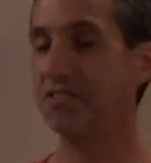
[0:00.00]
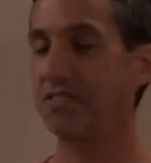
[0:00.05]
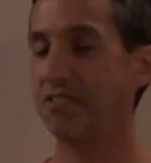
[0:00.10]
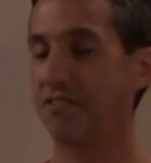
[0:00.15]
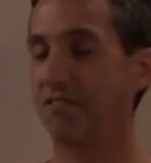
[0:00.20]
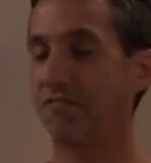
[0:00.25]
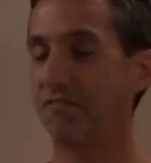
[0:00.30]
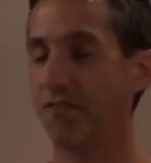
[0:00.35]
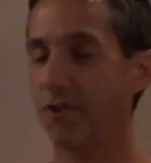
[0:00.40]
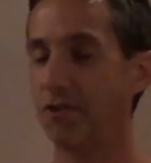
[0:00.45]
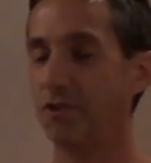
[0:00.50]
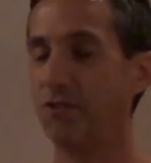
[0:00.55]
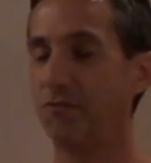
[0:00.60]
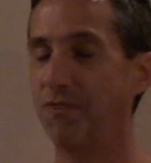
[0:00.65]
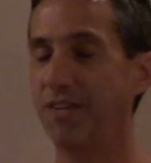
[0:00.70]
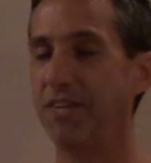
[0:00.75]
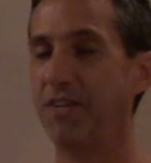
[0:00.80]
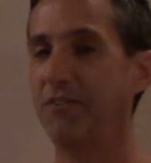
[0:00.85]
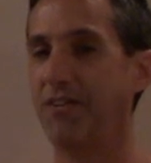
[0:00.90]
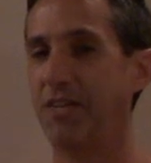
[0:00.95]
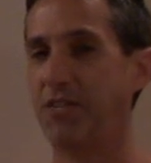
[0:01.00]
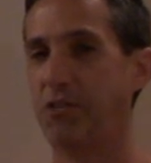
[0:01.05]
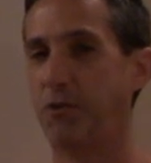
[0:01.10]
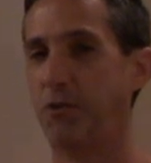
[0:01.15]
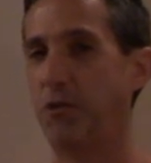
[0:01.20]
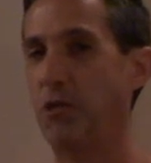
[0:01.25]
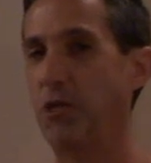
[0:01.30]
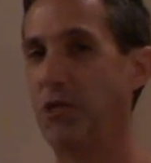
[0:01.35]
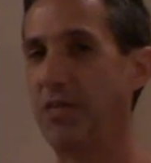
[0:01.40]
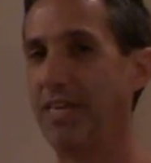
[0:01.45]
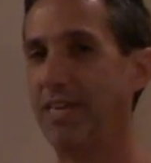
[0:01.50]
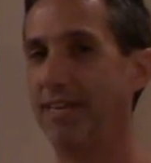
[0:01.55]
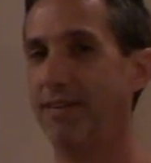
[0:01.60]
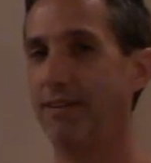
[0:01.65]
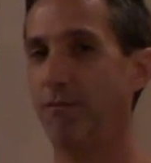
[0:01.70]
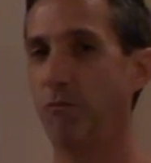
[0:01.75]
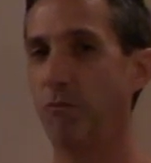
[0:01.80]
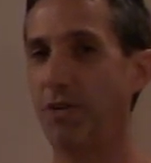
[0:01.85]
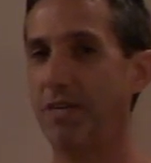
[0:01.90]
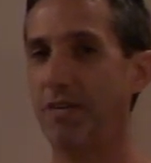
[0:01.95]
is the first video that you're looking
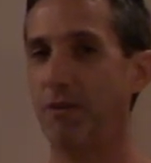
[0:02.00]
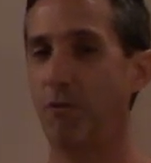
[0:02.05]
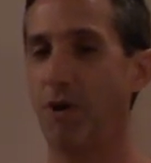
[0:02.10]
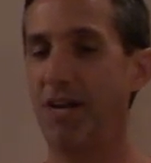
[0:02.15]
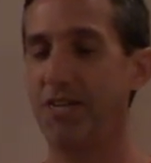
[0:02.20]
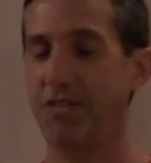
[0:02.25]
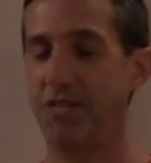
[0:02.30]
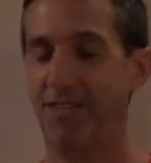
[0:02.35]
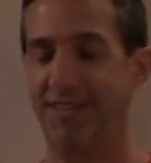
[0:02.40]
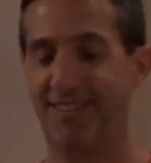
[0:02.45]
watching